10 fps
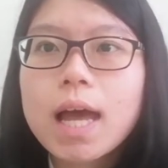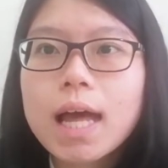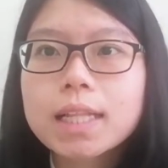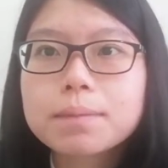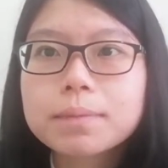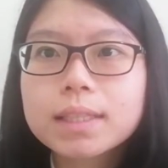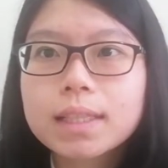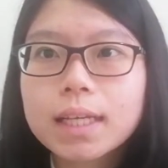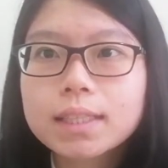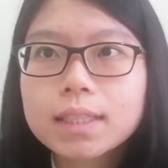
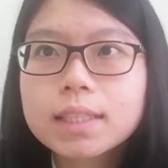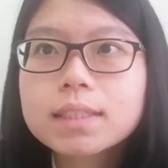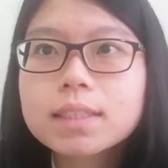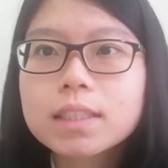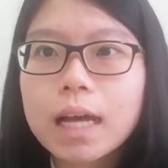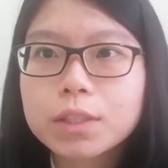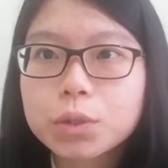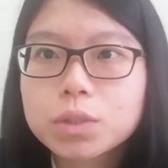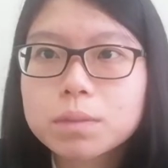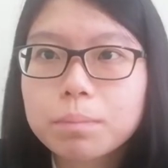Eliminating the
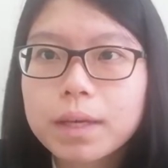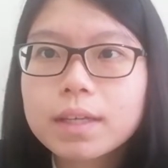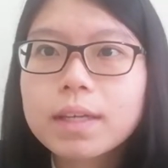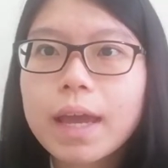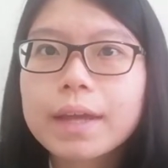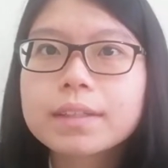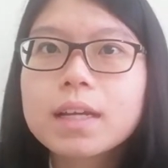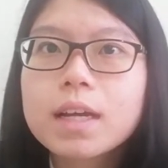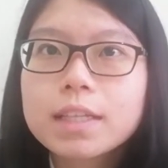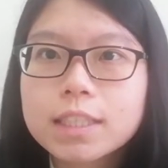unused space can
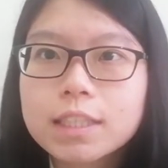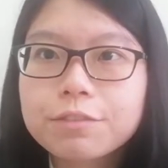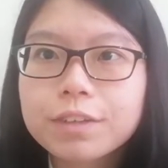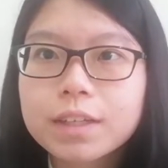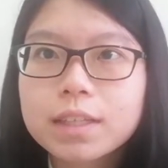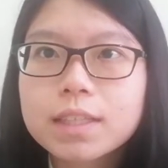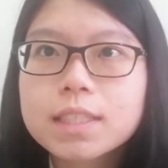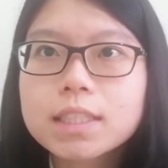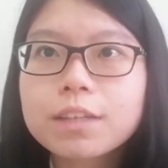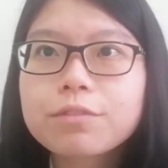significantly
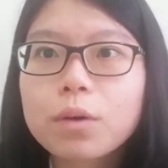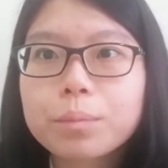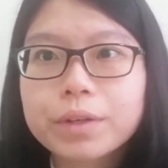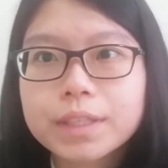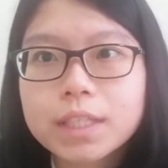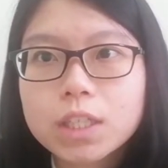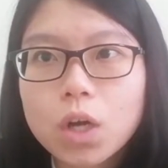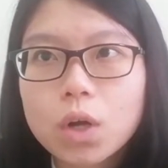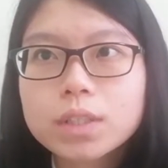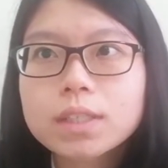save operating
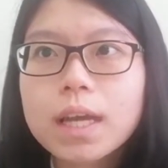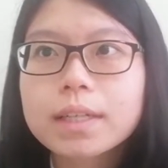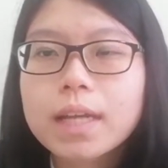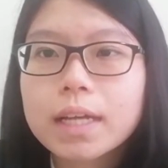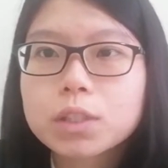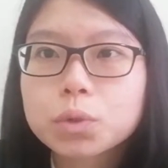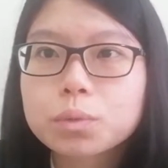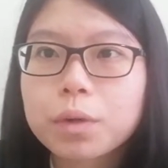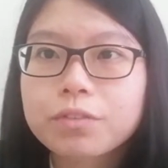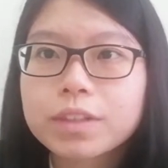costs and add to
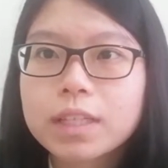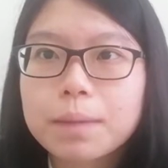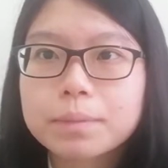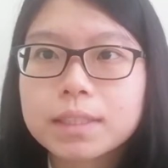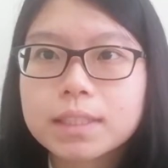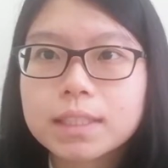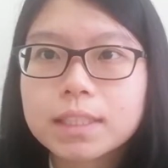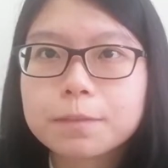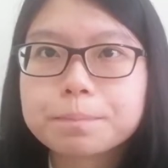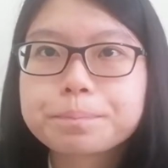
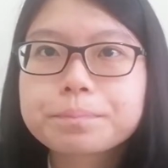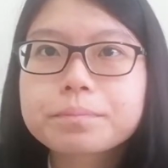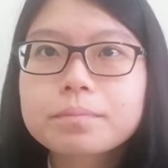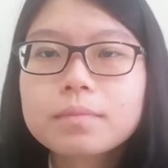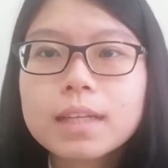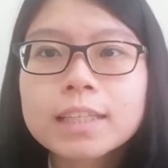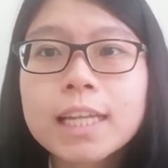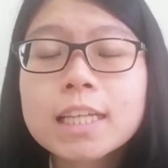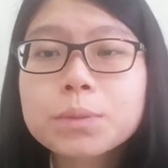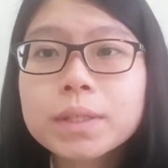profitability. The
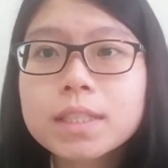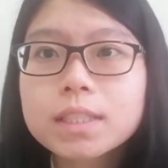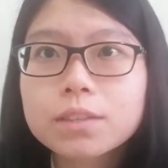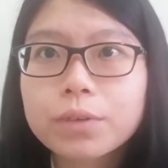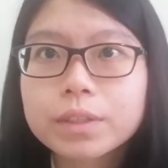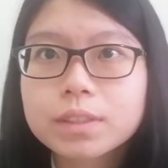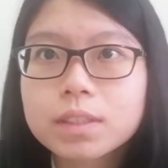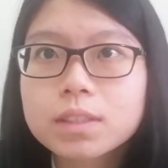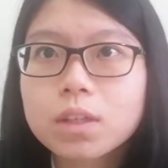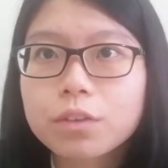last one is
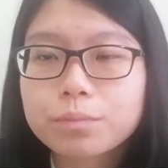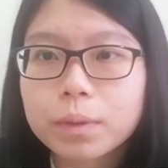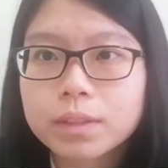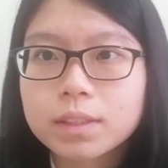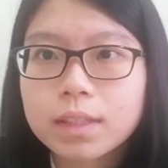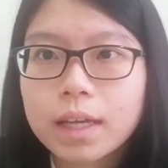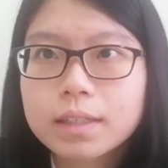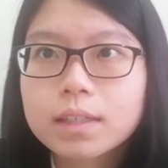avoidance of bottleneck.